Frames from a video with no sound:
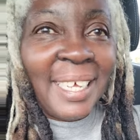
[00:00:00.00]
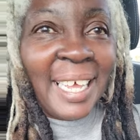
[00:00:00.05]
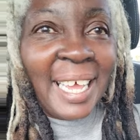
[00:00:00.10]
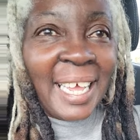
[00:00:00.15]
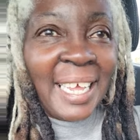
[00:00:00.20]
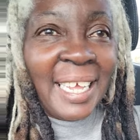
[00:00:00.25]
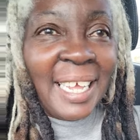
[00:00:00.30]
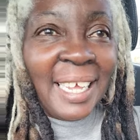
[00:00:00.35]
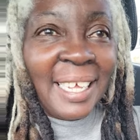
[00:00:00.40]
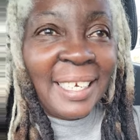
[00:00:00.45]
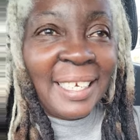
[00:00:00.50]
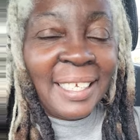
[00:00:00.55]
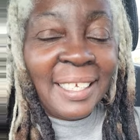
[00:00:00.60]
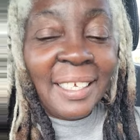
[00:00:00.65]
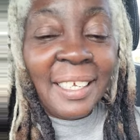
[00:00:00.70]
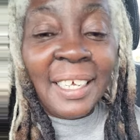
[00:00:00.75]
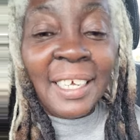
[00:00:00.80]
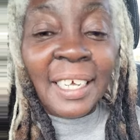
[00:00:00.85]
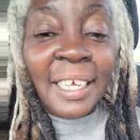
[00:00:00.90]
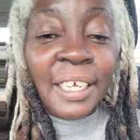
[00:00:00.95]
Hey, honey,
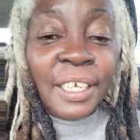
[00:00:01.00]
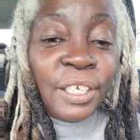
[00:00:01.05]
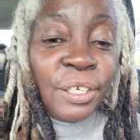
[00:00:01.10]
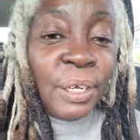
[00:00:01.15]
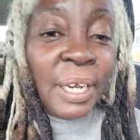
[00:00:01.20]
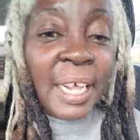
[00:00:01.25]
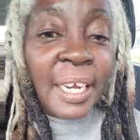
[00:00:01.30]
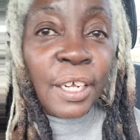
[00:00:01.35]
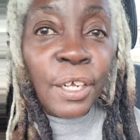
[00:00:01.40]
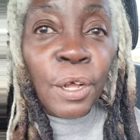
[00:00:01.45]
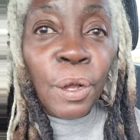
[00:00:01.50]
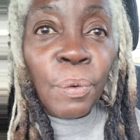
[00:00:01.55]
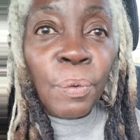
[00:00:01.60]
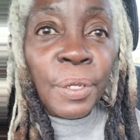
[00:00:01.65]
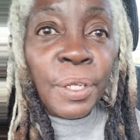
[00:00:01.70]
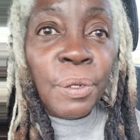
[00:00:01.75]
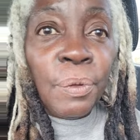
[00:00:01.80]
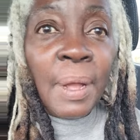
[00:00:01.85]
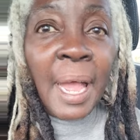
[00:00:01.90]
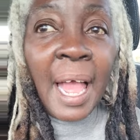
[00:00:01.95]
you let it go
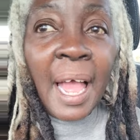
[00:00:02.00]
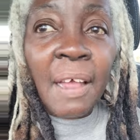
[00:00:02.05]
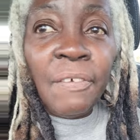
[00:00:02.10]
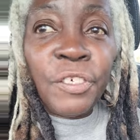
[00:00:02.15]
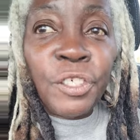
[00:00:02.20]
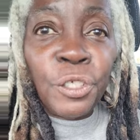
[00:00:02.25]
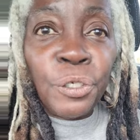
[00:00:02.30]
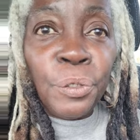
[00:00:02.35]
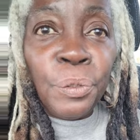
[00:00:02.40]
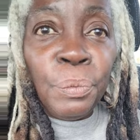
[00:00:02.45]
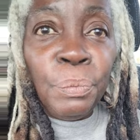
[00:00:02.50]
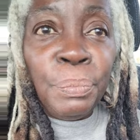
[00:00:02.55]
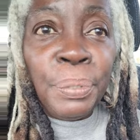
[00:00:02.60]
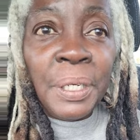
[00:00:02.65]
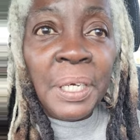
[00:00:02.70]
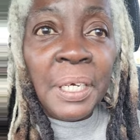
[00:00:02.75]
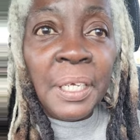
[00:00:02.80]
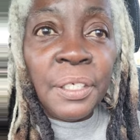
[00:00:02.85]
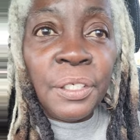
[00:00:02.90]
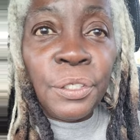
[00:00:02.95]
when you have to,
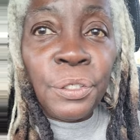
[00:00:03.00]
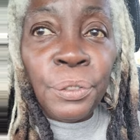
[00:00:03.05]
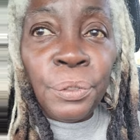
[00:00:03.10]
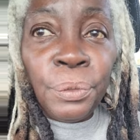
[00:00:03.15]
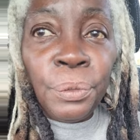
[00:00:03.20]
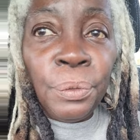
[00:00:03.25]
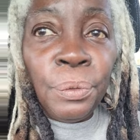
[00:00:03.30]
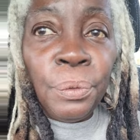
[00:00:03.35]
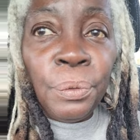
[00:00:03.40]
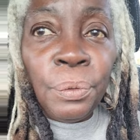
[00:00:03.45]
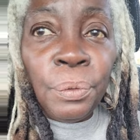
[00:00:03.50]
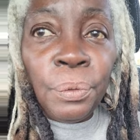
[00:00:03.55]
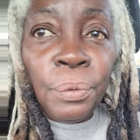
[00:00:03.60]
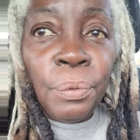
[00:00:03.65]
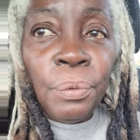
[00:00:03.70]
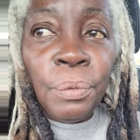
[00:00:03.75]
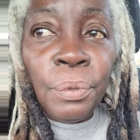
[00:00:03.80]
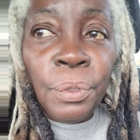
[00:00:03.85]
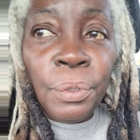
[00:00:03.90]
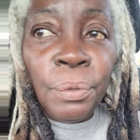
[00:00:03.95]
but you,
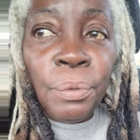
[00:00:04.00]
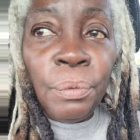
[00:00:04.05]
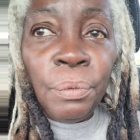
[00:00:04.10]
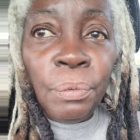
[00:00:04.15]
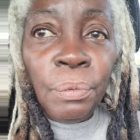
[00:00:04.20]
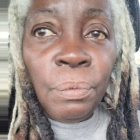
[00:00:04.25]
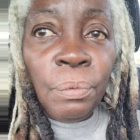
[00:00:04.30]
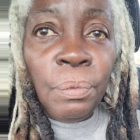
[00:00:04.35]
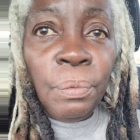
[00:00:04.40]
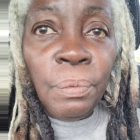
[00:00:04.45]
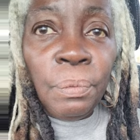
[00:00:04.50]
you,